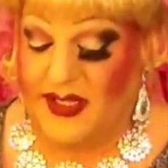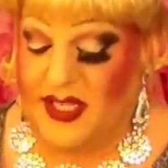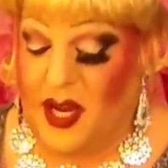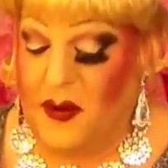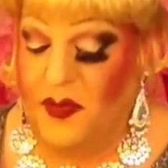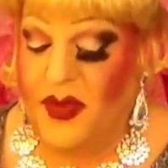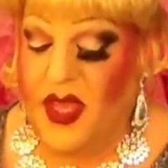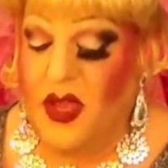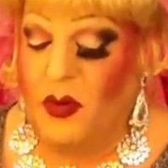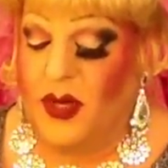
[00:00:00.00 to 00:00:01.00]
So
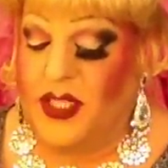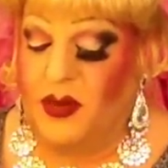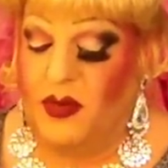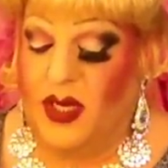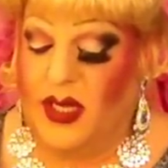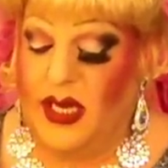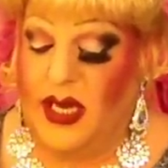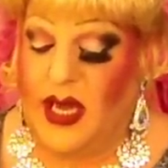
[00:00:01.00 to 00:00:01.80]
what you really,